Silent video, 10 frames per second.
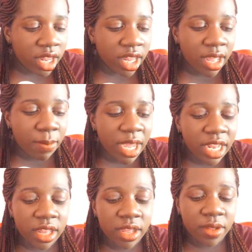they
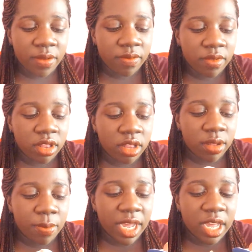make the
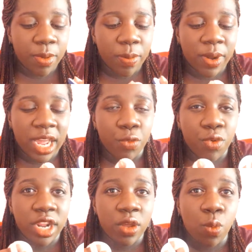the makeup apply
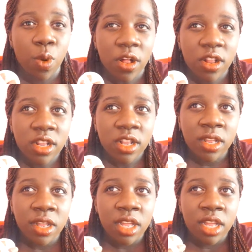really well.
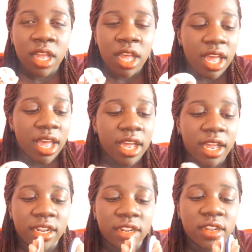
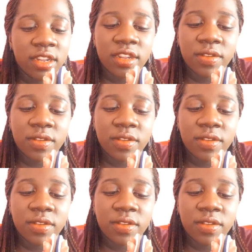And